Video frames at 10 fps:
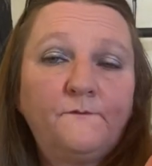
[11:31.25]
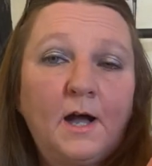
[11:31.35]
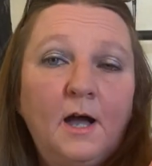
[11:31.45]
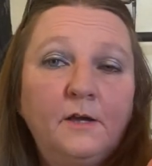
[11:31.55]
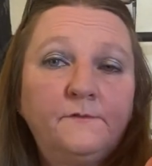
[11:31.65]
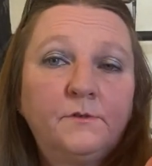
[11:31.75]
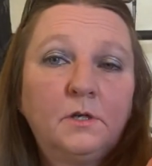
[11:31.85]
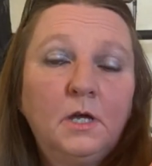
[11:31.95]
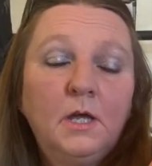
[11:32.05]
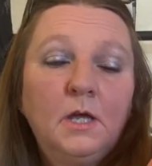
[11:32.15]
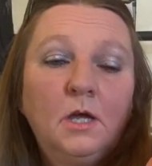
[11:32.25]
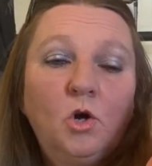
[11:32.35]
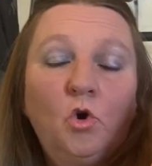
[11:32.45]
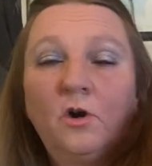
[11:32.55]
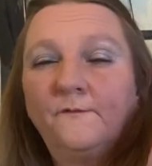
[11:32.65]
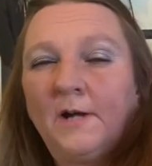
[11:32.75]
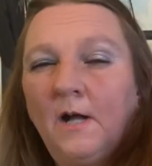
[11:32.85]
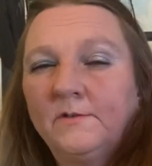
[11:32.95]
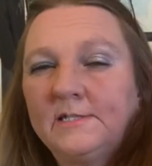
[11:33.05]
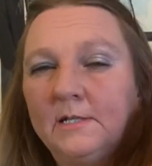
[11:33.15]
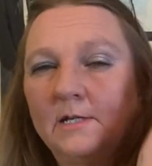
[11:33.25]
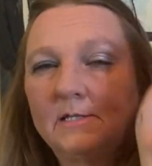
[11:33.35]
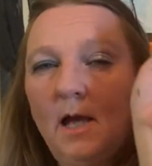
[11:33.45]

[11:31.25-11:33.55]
5, or a 5 6.